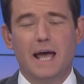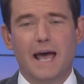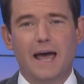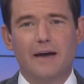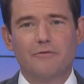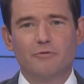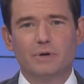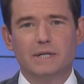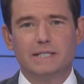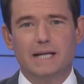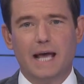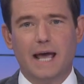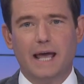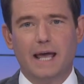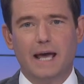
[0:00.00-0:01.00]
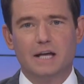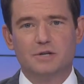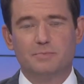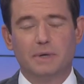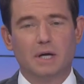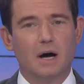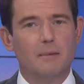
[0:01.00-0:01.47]
Every day
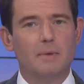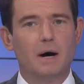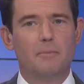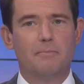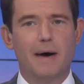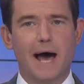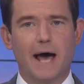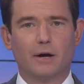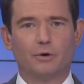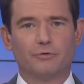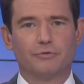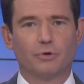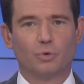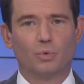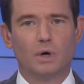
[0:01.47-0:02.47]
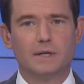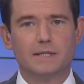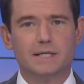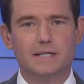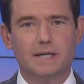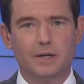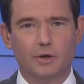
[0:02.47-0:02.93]
has become a battle for
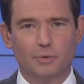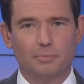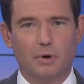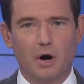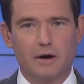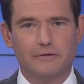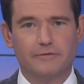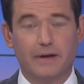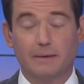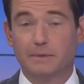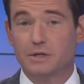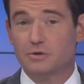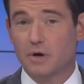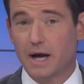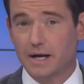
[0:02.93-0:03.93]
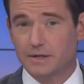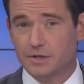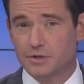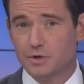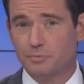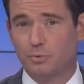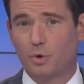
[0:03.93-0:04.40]
one Cedar Park family trying
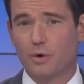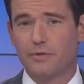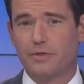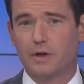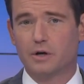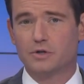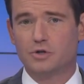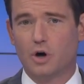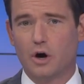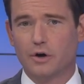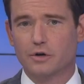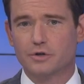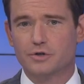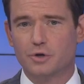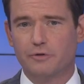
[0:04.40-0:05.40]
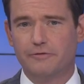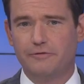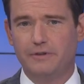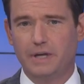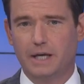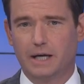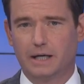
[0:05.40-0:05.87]
to support their daughter,
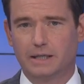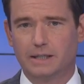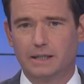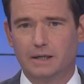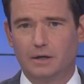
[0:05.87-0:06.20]
Sophia.